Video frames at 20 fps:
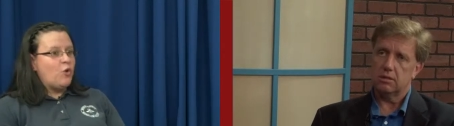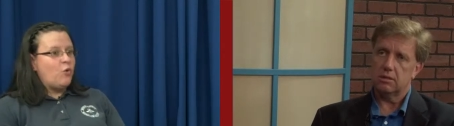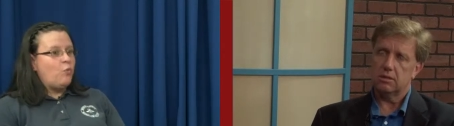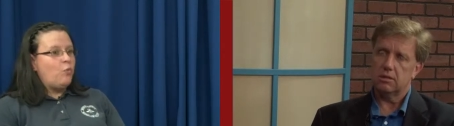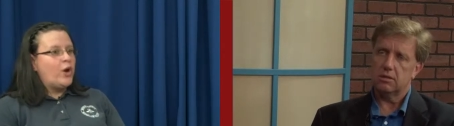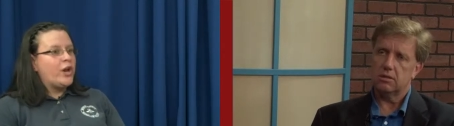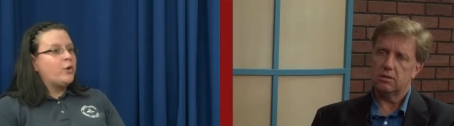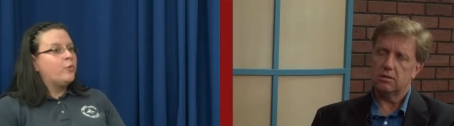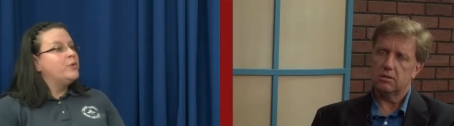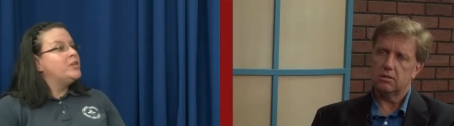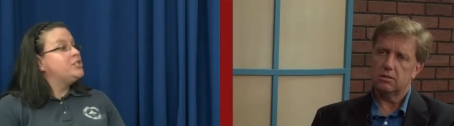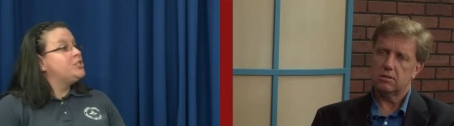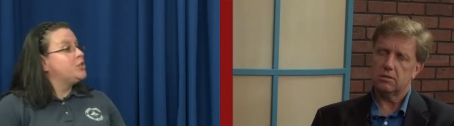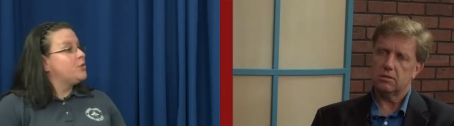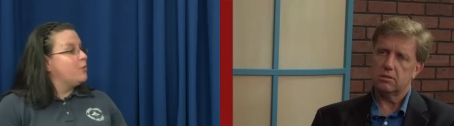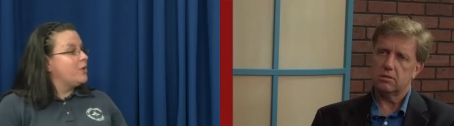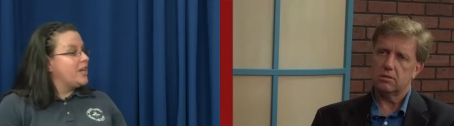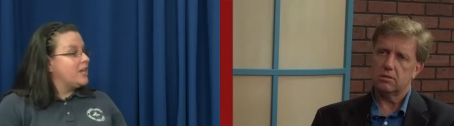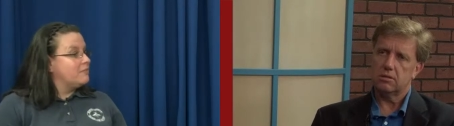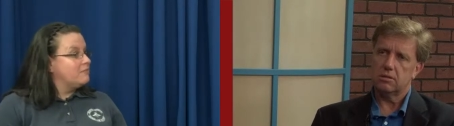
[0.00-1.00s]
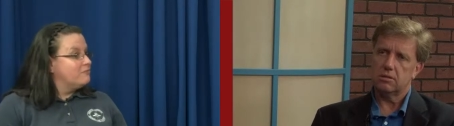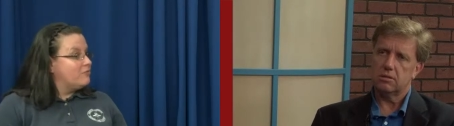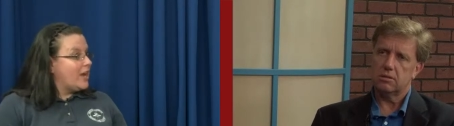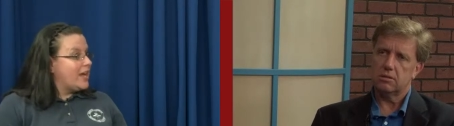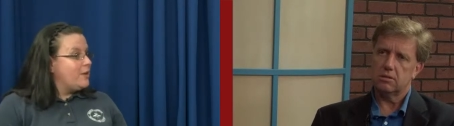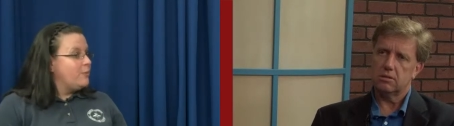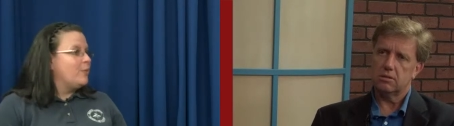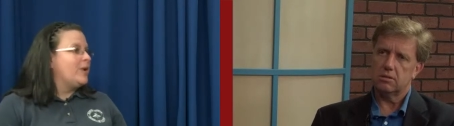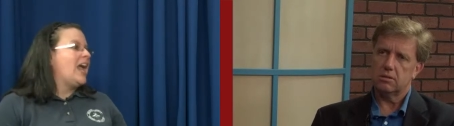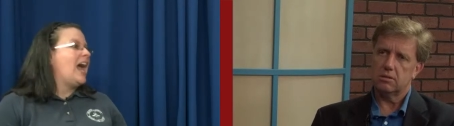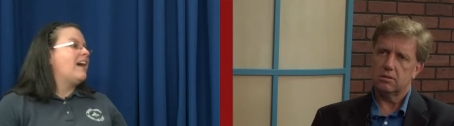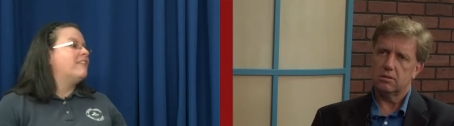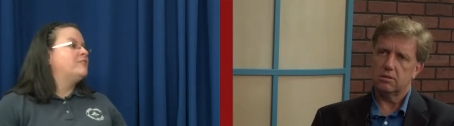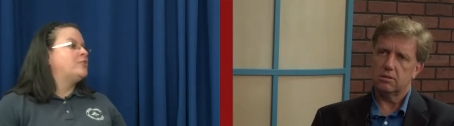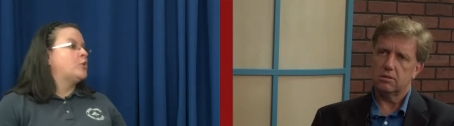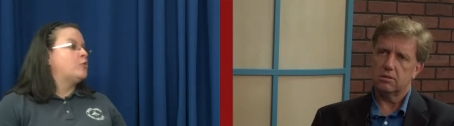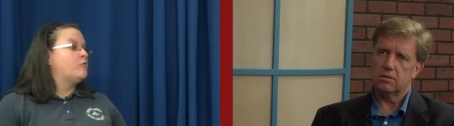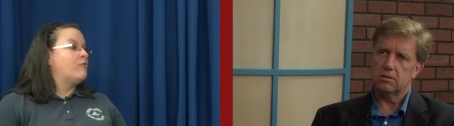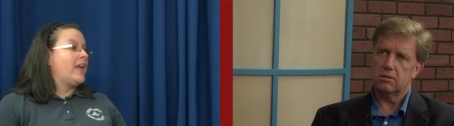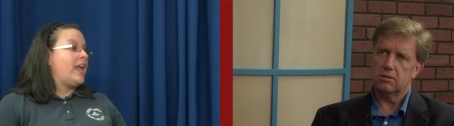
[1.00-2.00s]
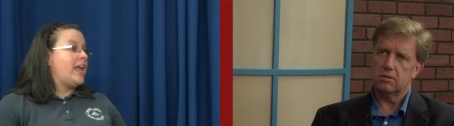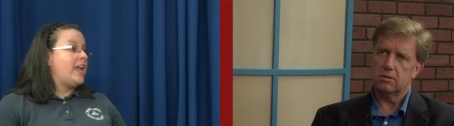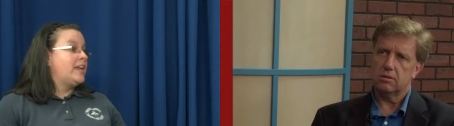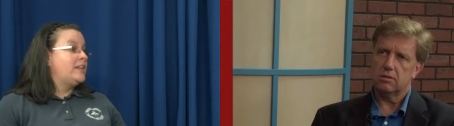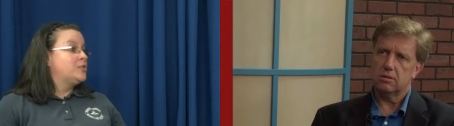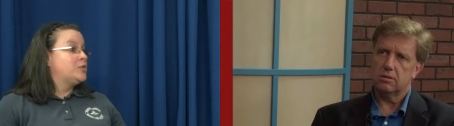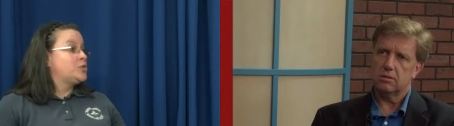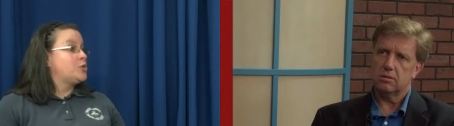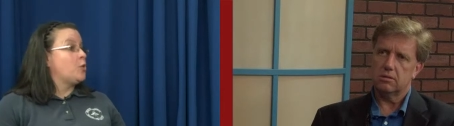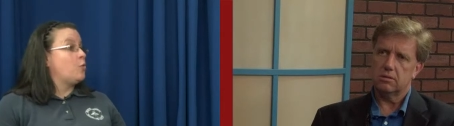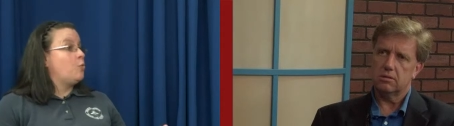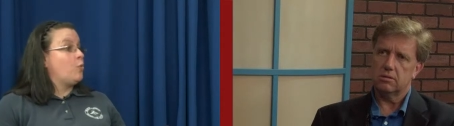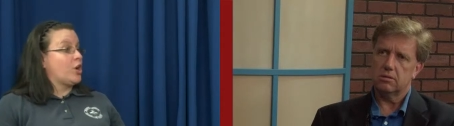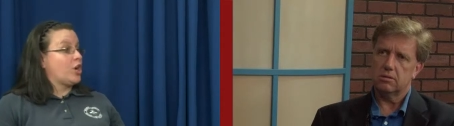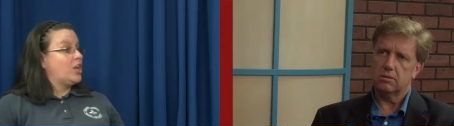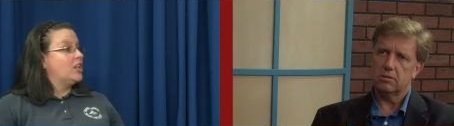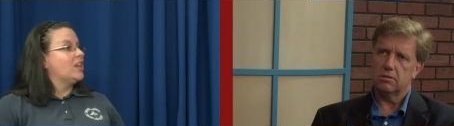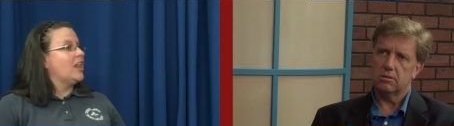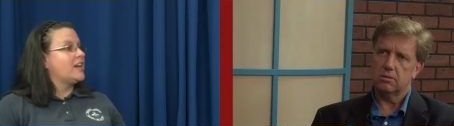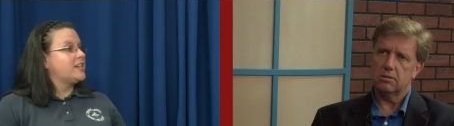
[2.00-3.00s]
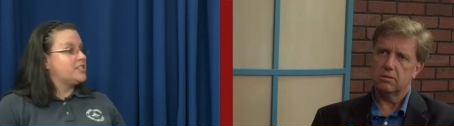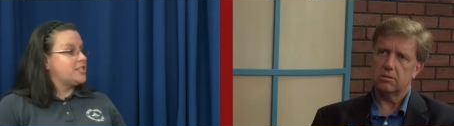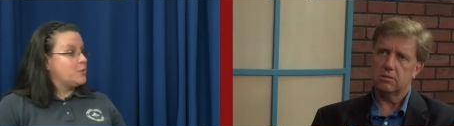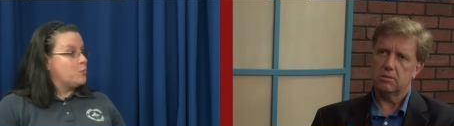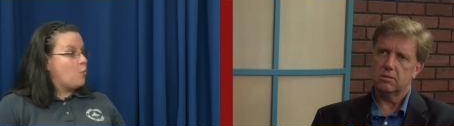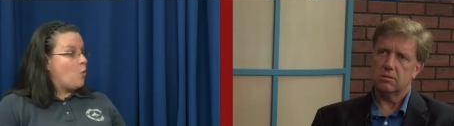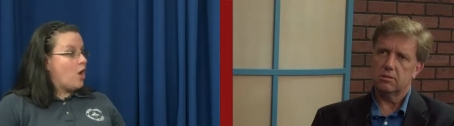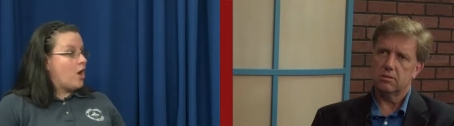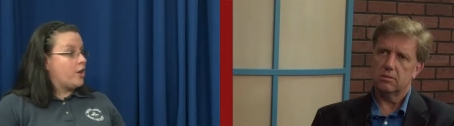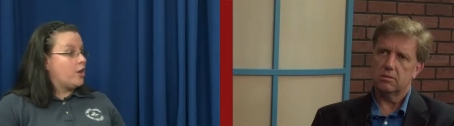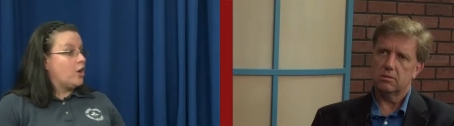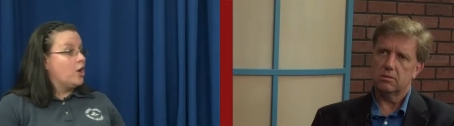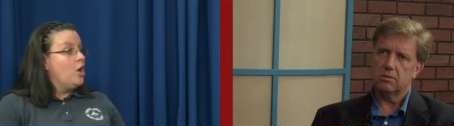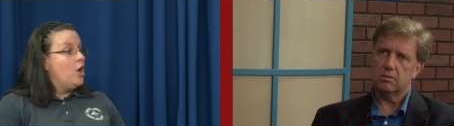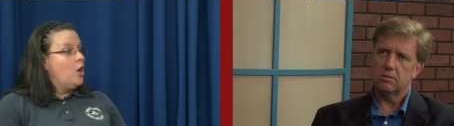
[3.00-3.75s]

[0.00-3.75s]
Speaker 1: what are we doing, right? We have no rain, so we're collecting water.